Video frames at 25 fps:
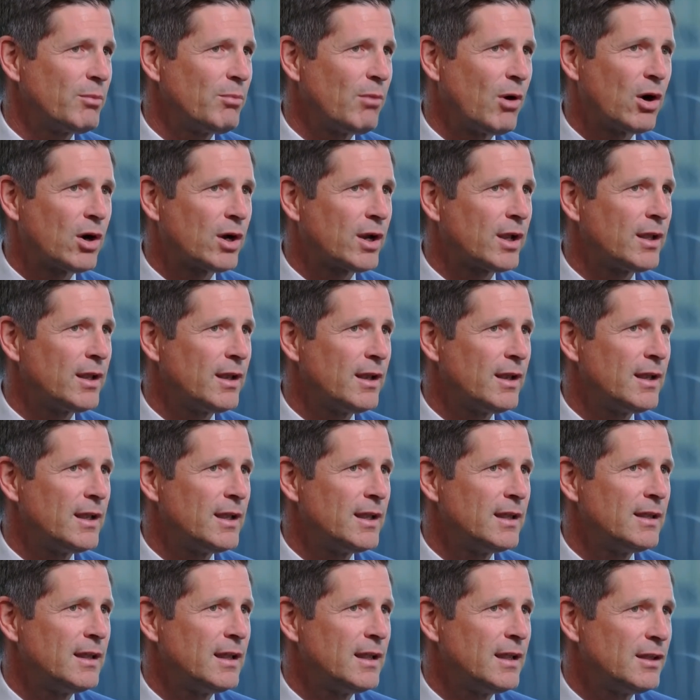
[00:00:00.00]
market
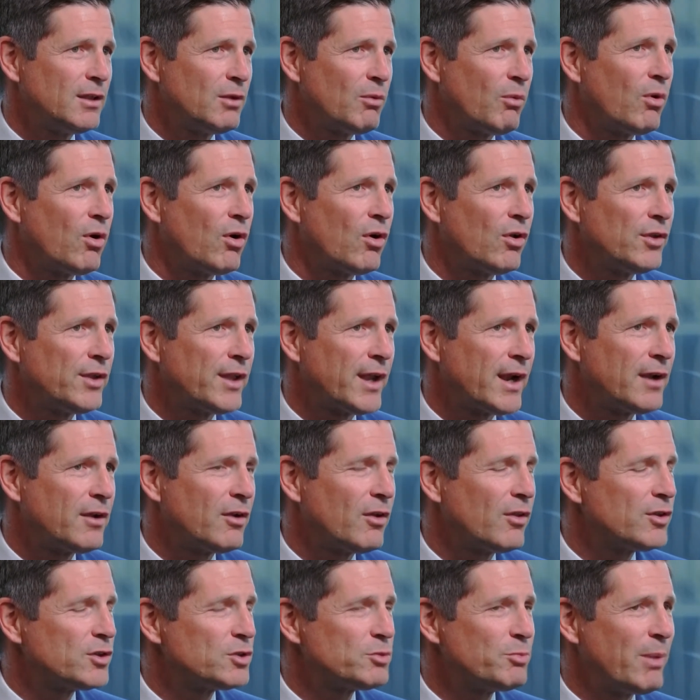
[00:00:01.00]
in the world. And I
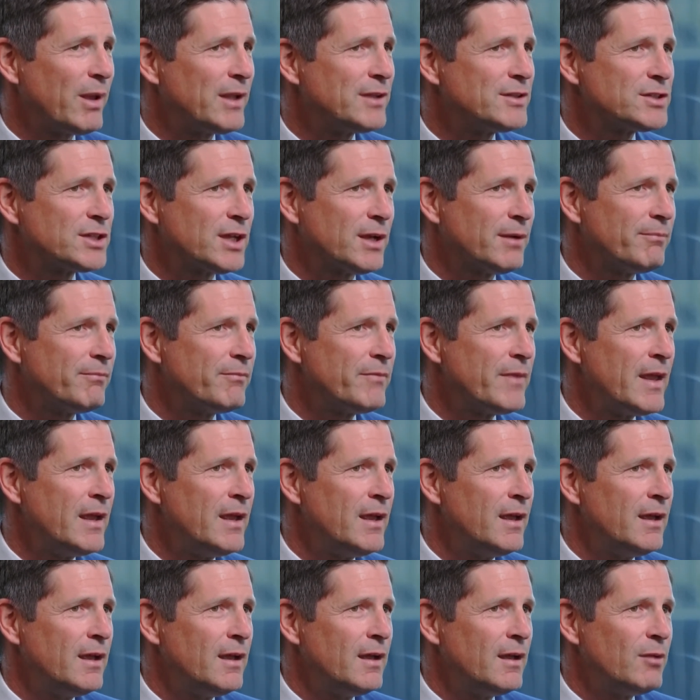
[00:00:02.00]
know there's been some
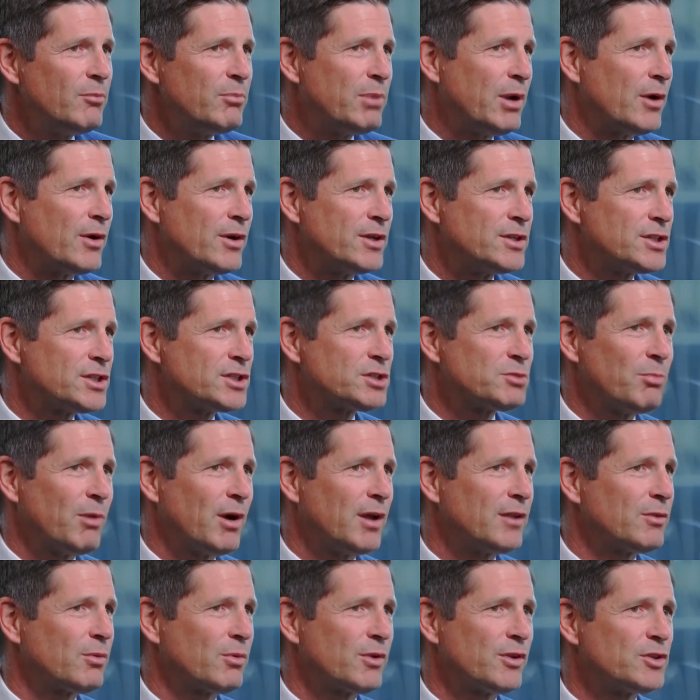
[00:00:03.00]
periods this
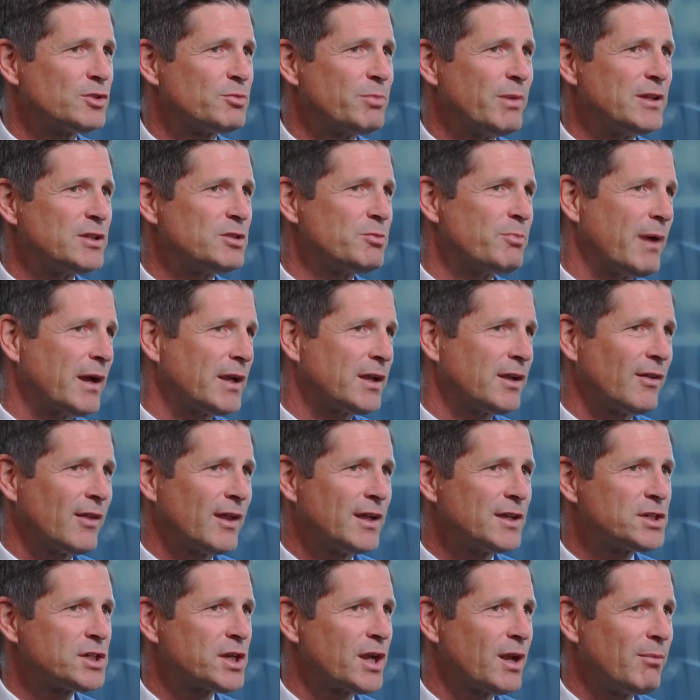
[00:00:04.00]
month where there's been
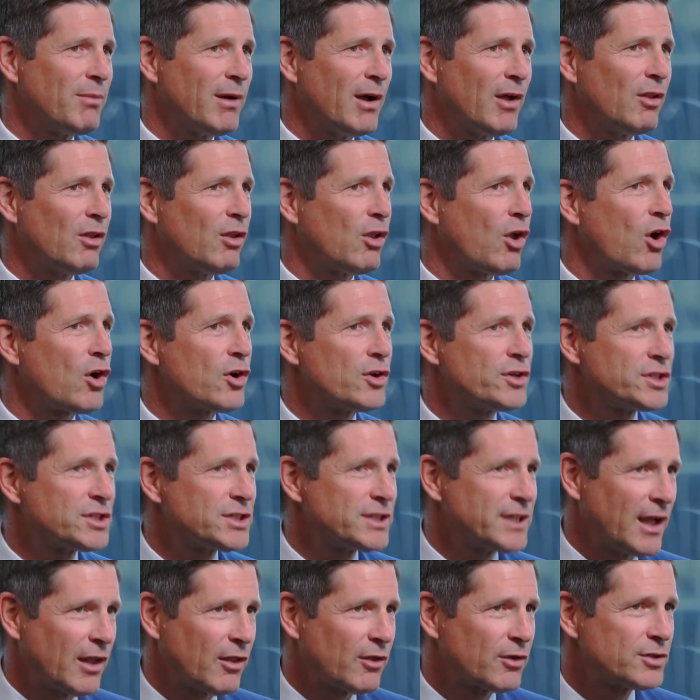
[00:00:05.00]
speculation about large
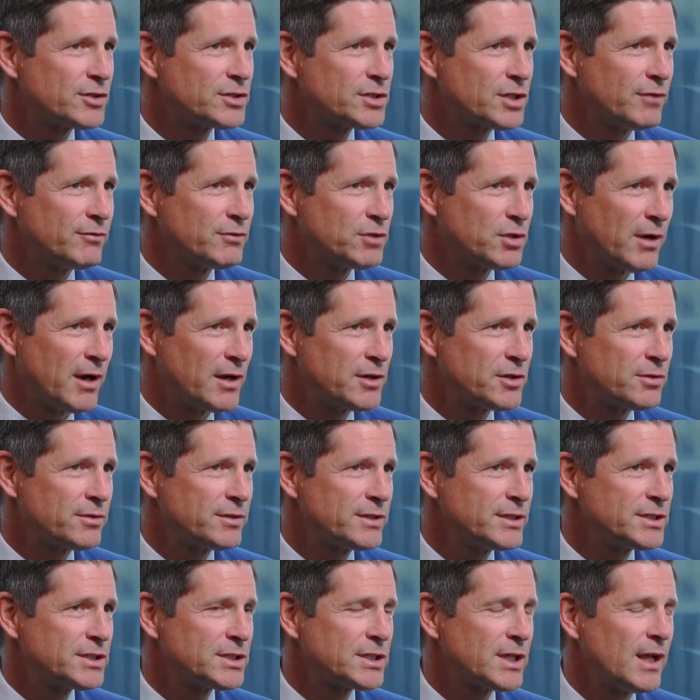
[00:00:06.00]
sellers of
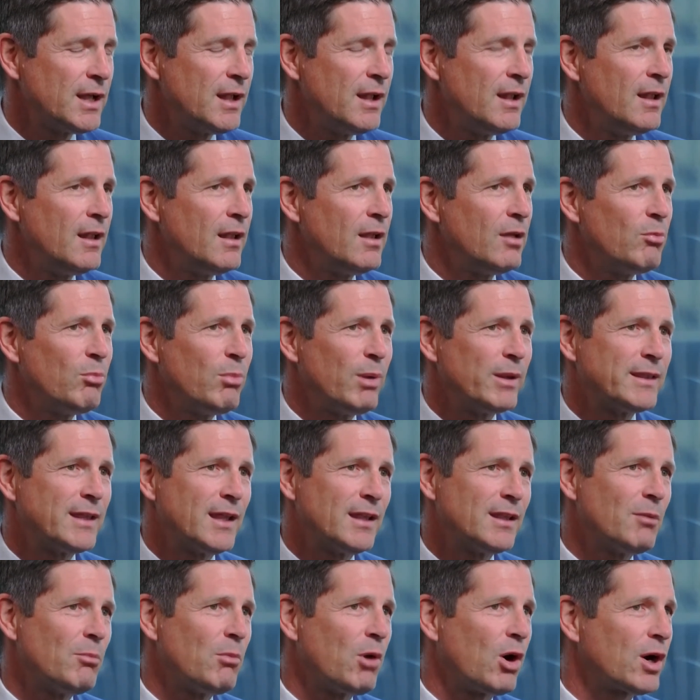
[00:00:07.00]
Treasuries, but
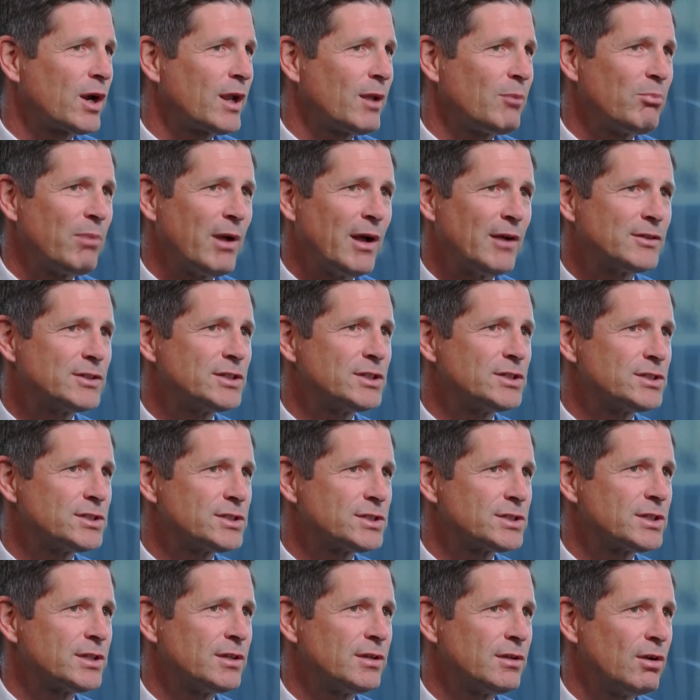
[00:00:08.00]
then the market
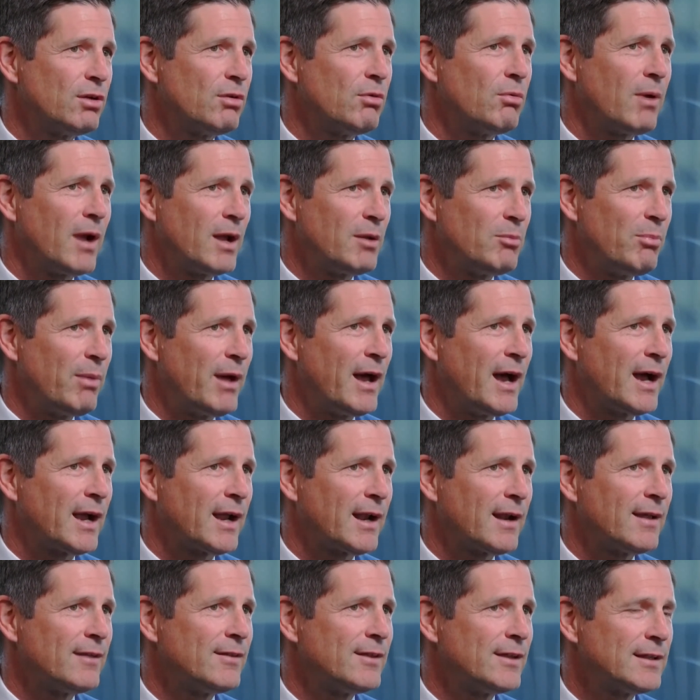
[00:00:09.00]
bounces right back.
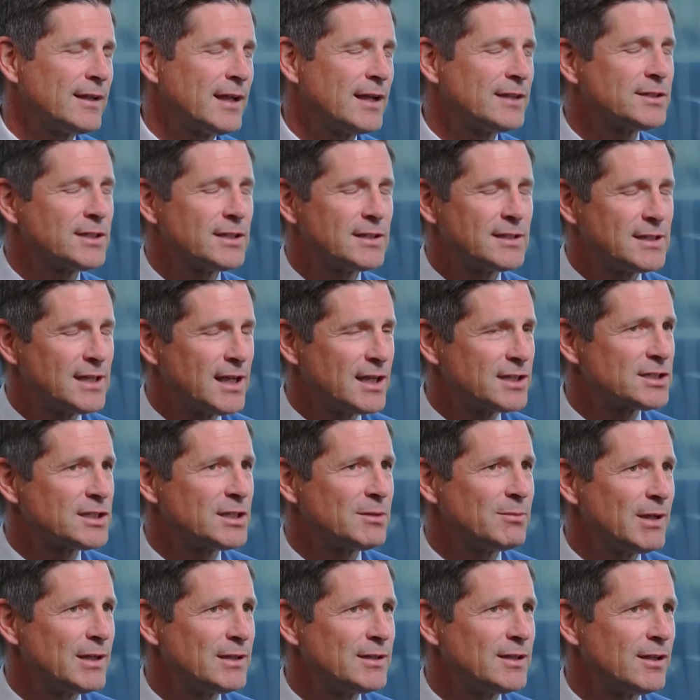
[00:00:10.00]
And I think that's a
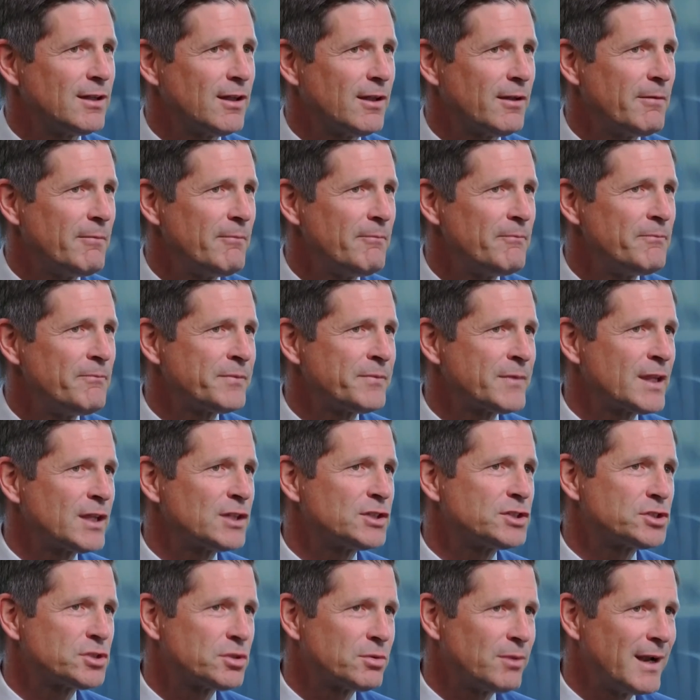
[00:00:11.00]
testament to the
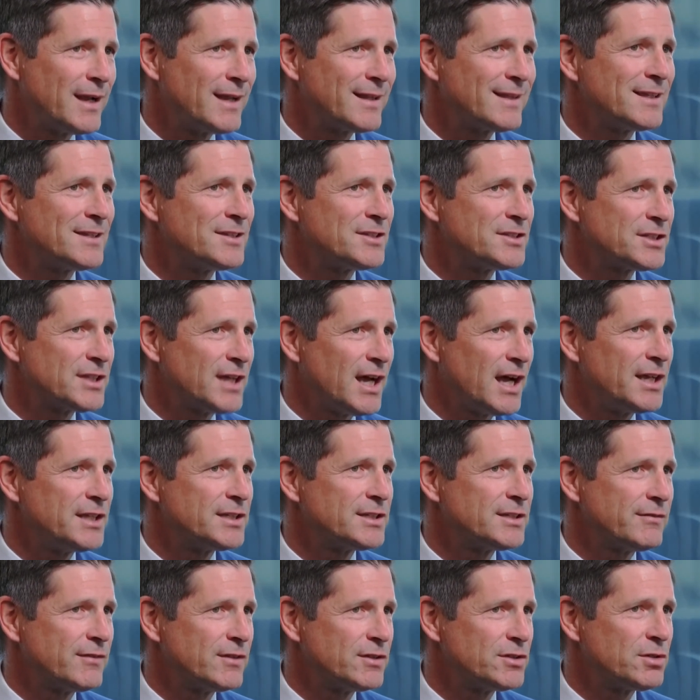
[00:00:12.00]
strength and
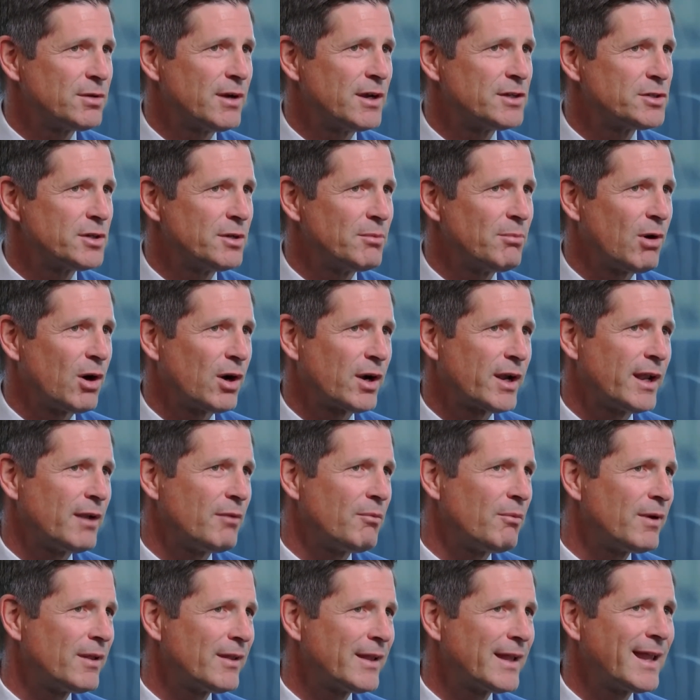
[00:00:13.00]
size of the Treasury market. It
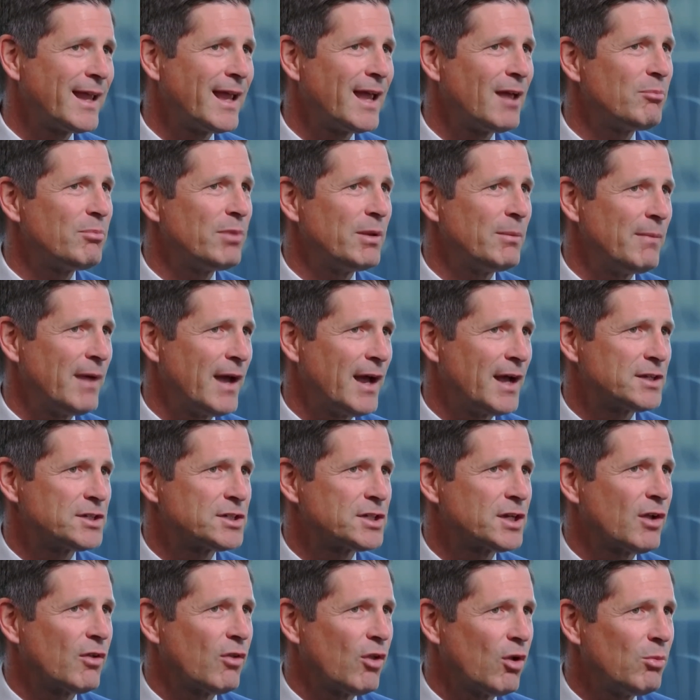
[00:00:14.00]
really can't be
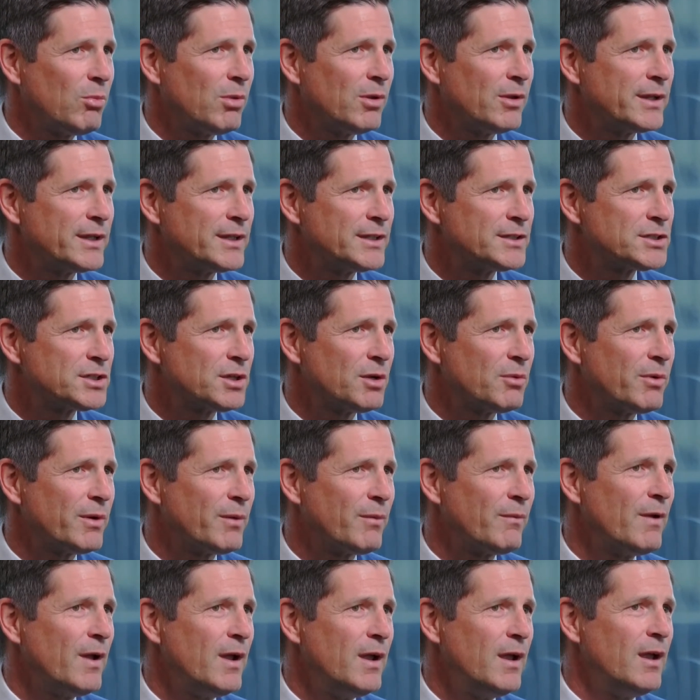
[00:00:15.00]
matched globally. And so
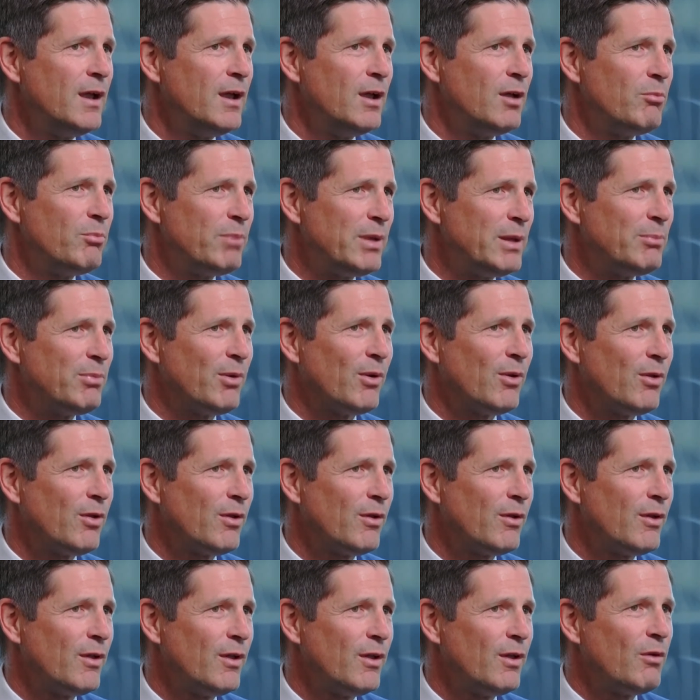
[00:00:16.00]
when people
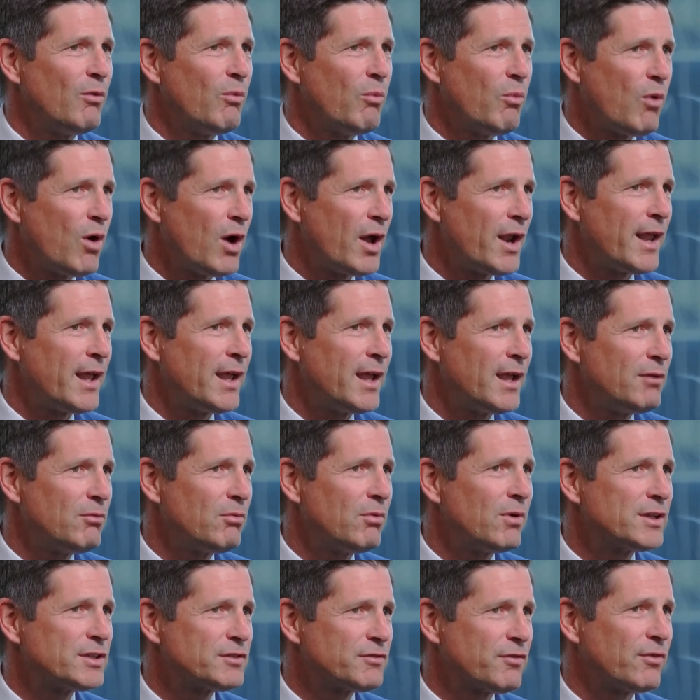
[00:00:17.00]
want a
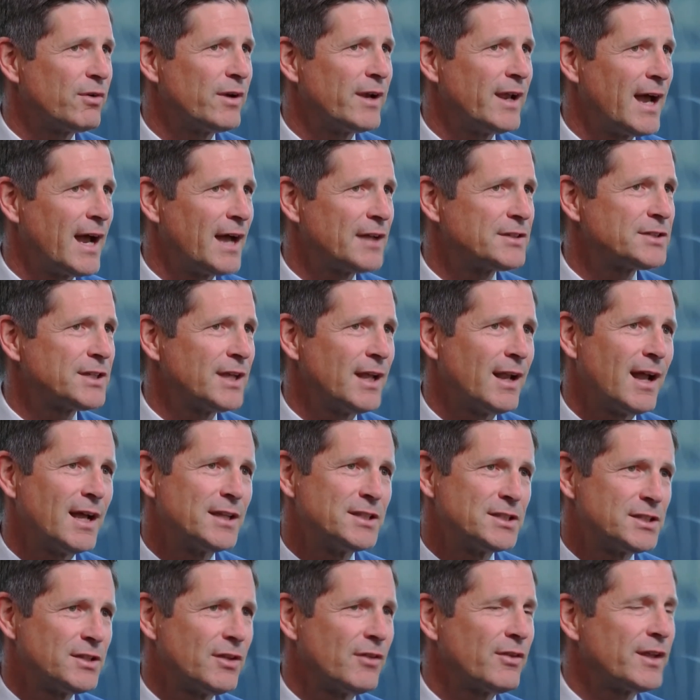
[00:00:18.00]
risk-free asset, I
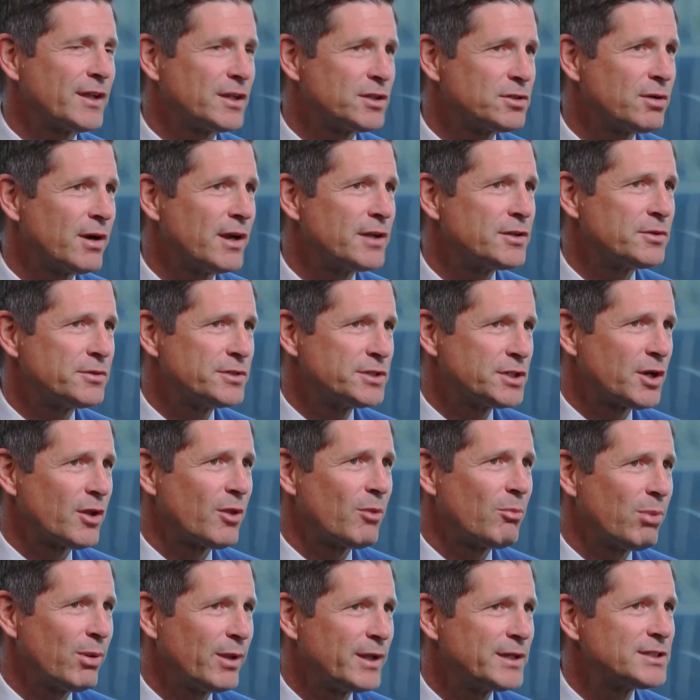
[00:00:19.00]
still think Treasuries are
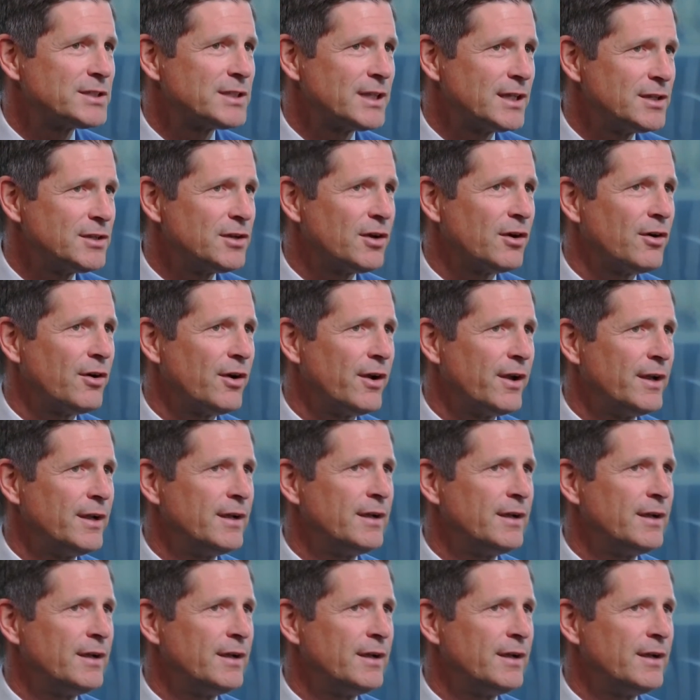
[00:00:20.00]
the place they turn.